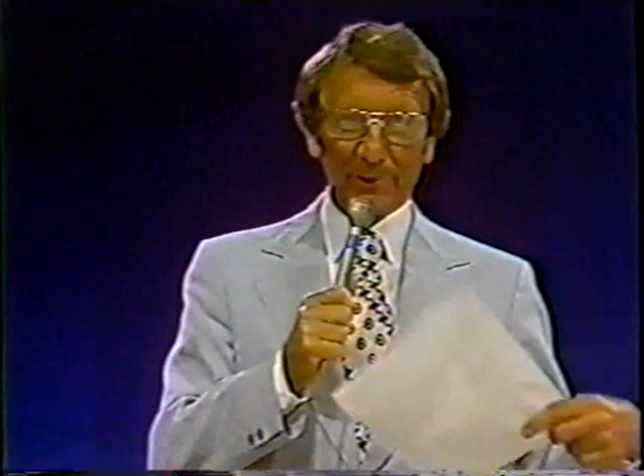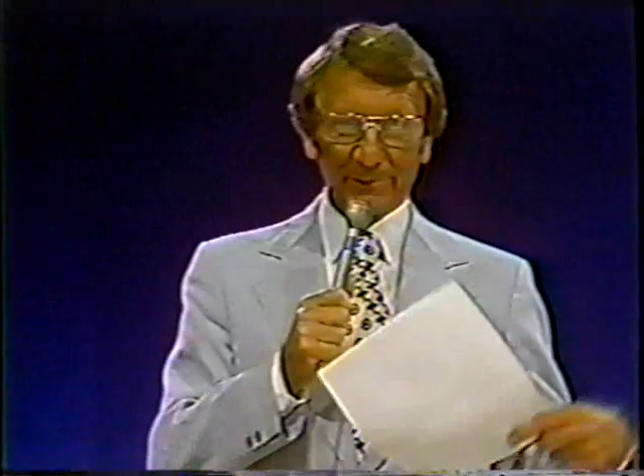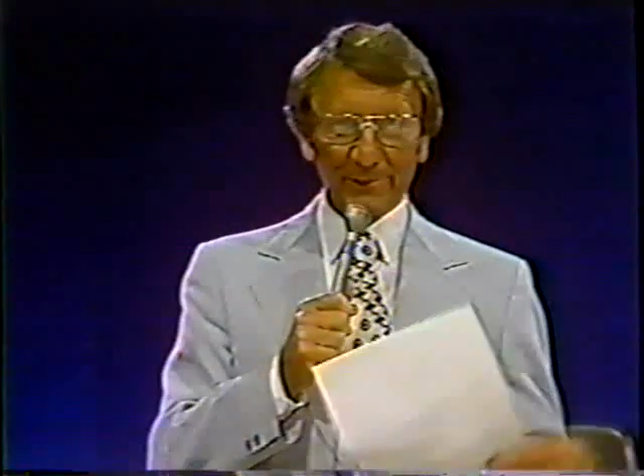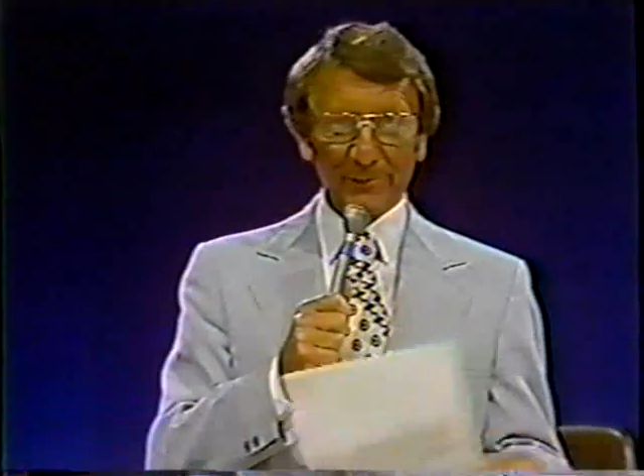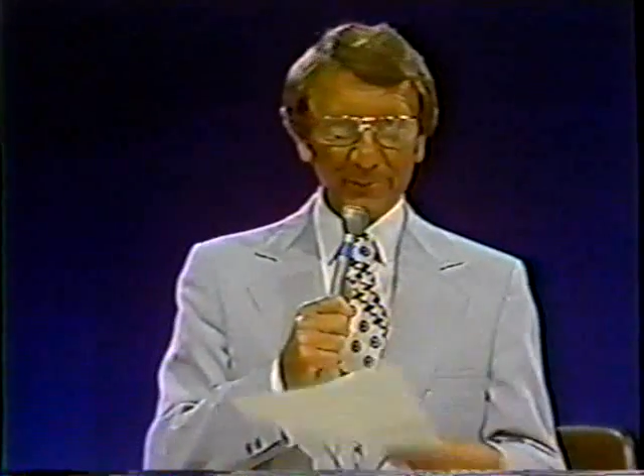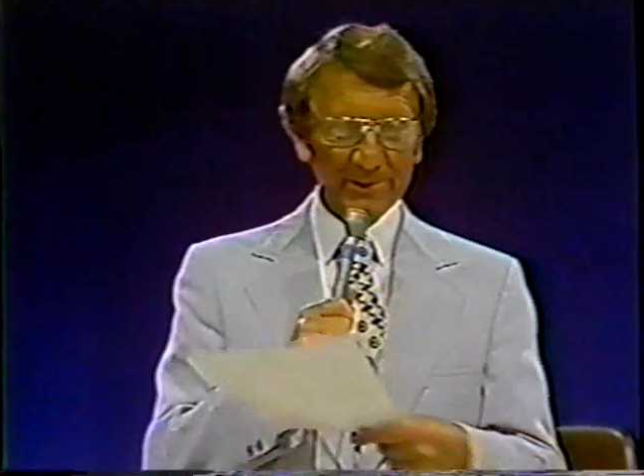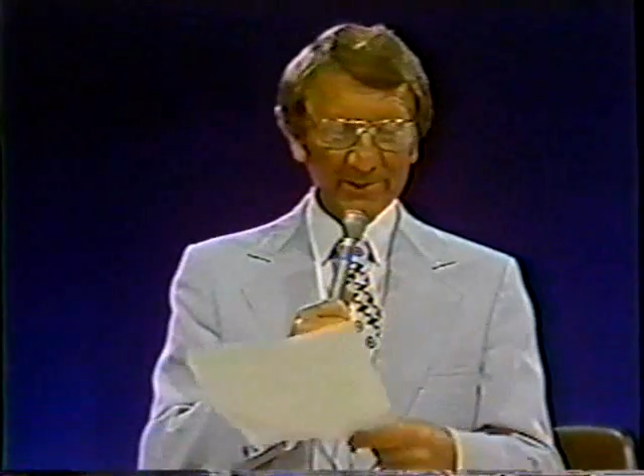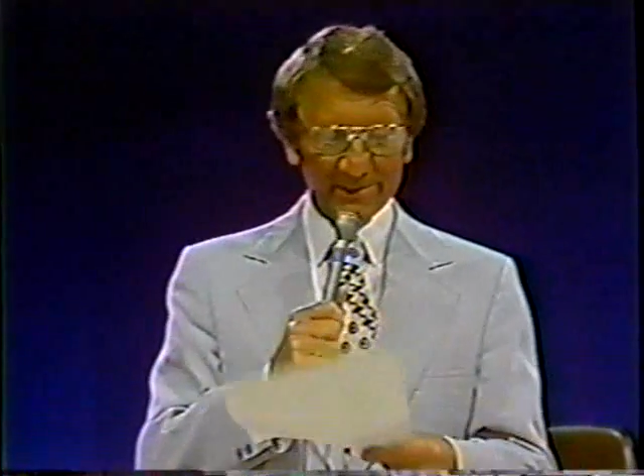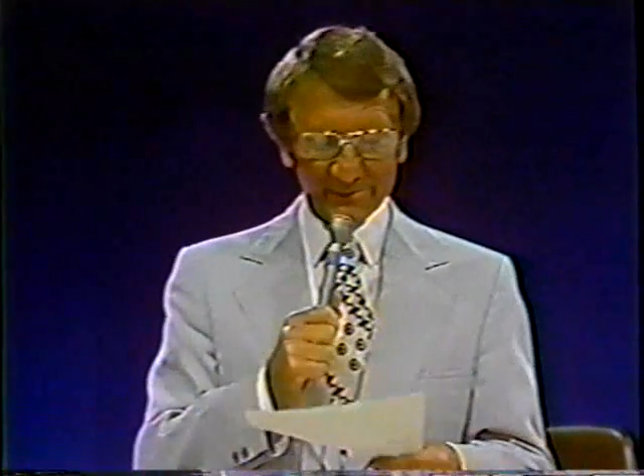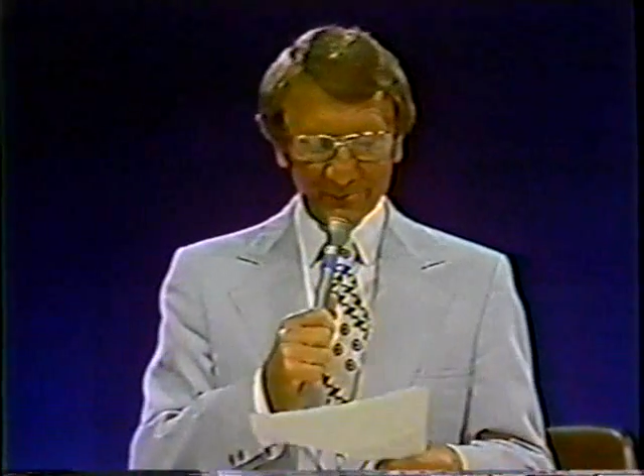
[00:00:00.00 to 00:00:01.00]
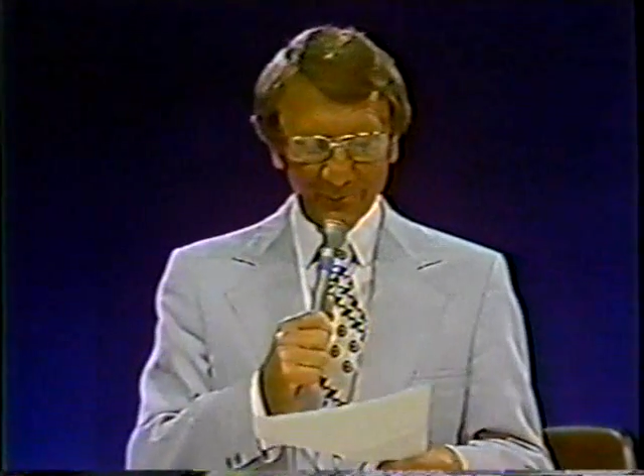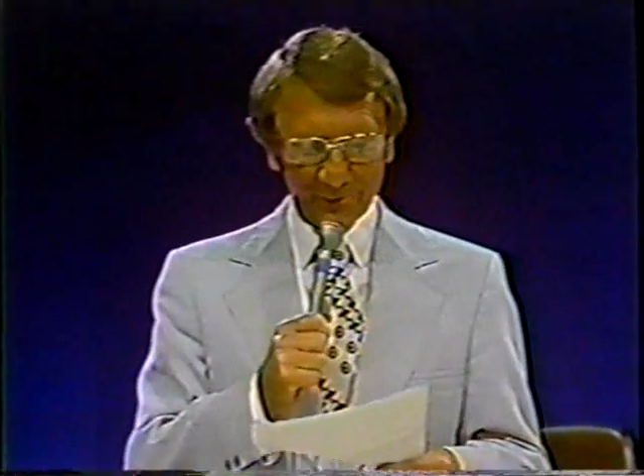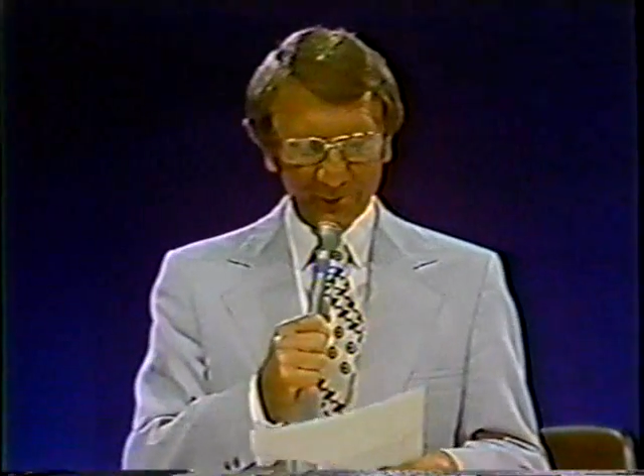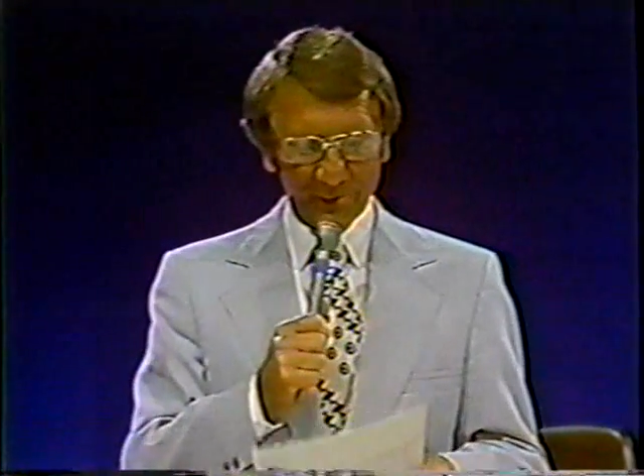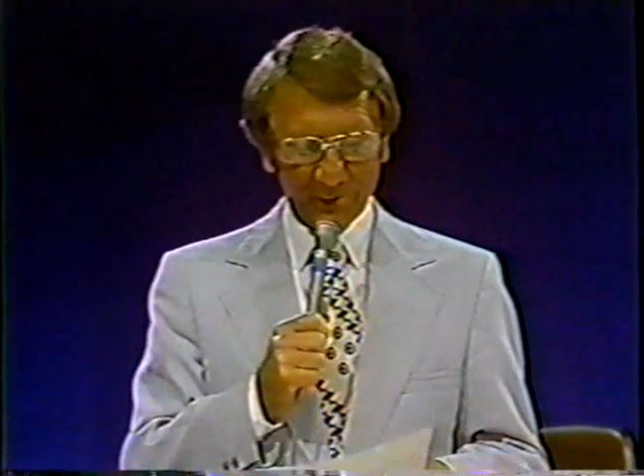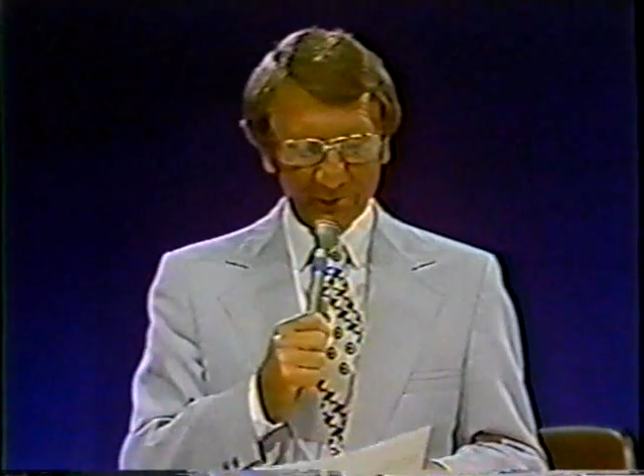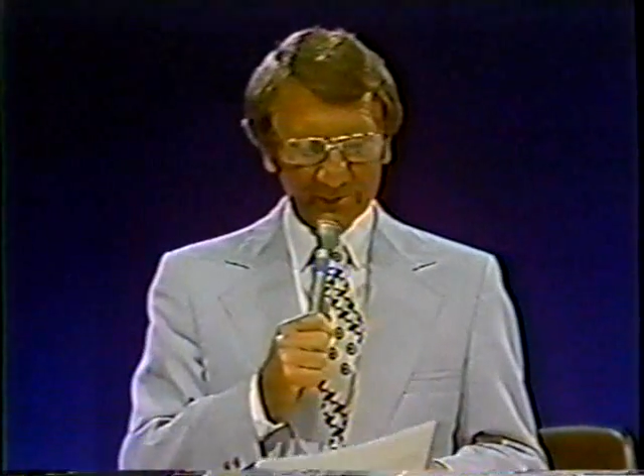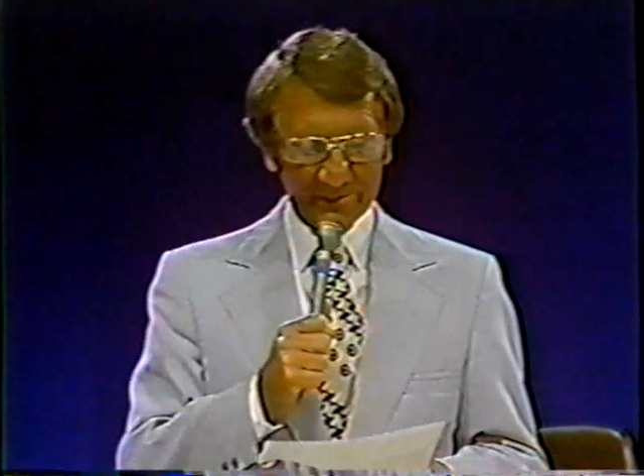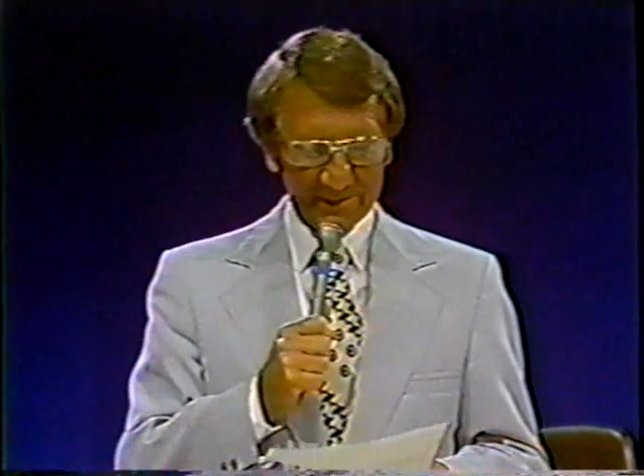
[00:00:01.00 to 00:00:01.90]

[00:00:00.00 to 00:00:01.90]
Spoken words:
It's just me against the world. Lawler,